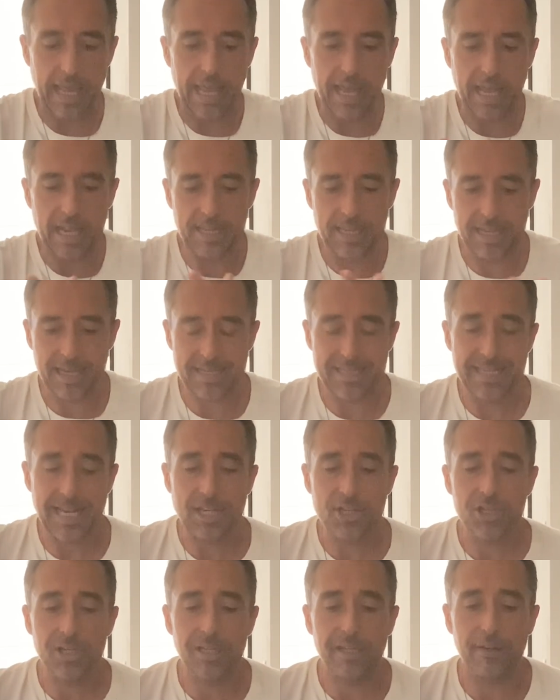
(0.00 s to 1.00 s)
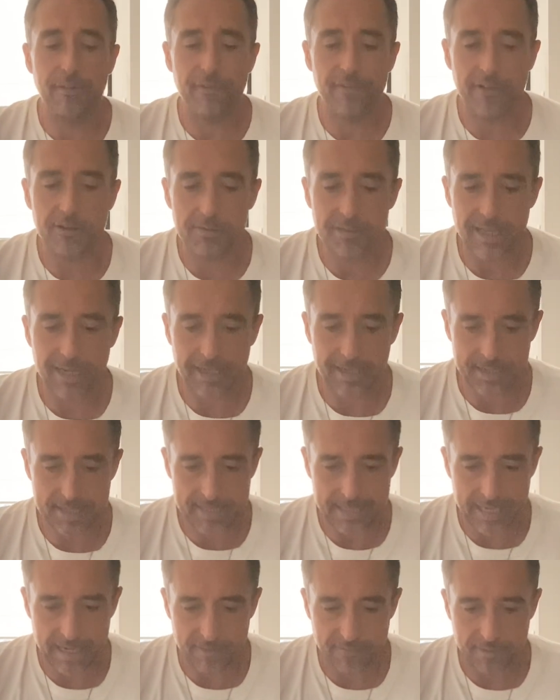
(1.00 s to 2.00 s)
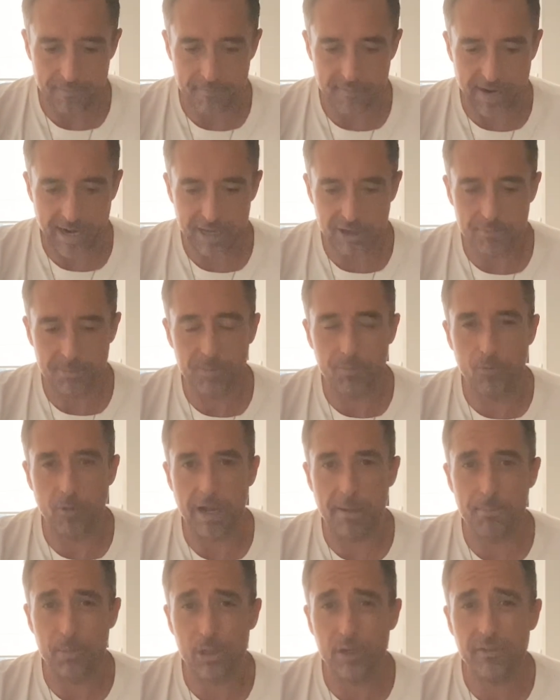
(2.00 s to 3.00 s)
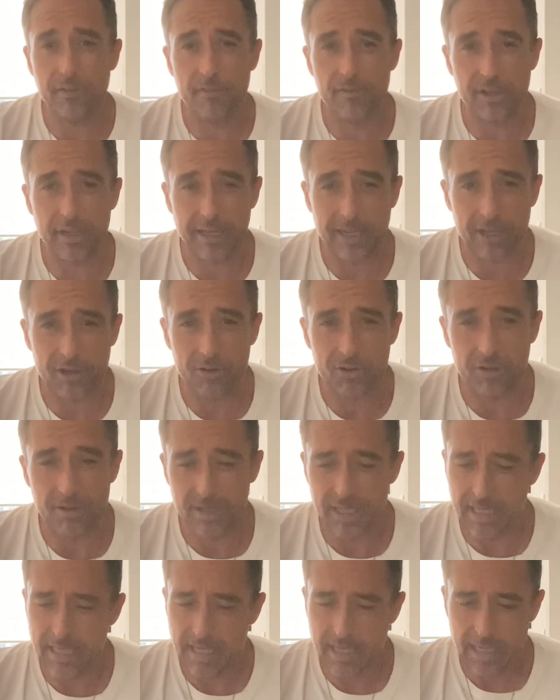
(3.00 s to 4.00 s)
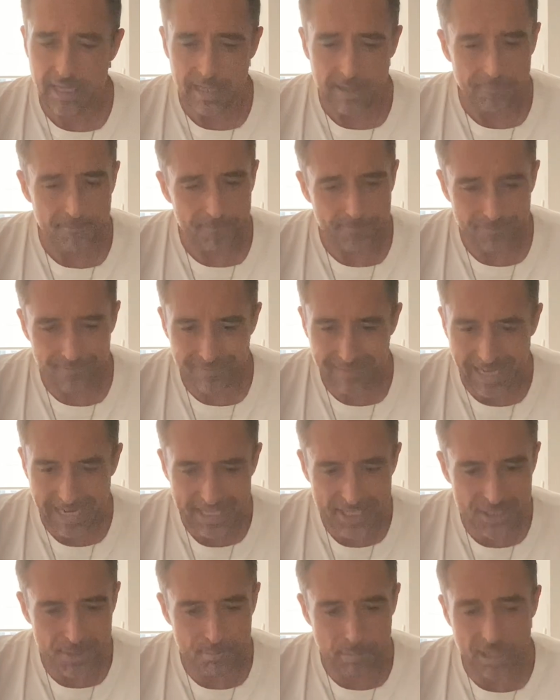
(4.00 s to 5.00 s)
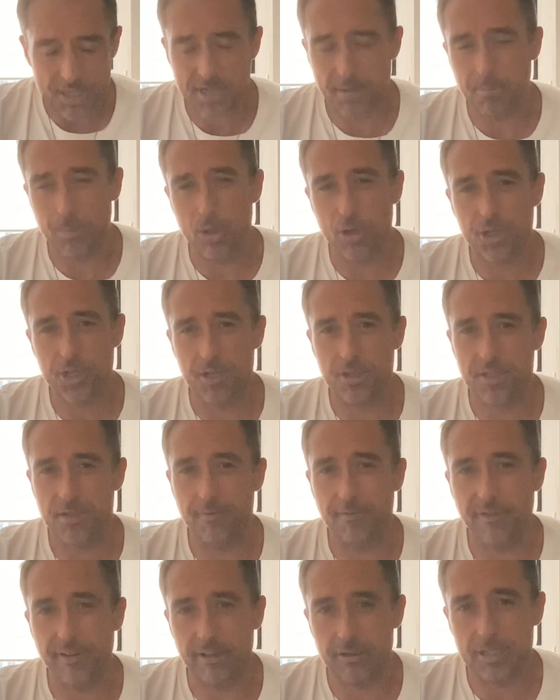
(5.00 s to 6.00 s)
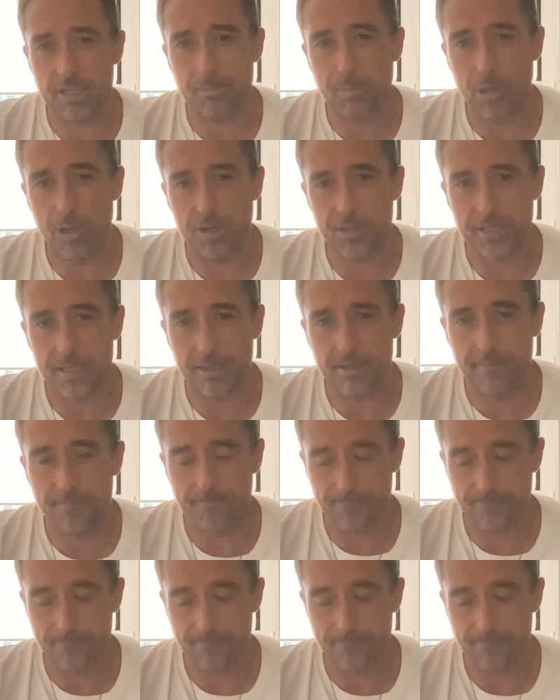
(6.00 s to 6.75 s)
essentially it feels like a safe environment where both of you can express emotions and feel supported.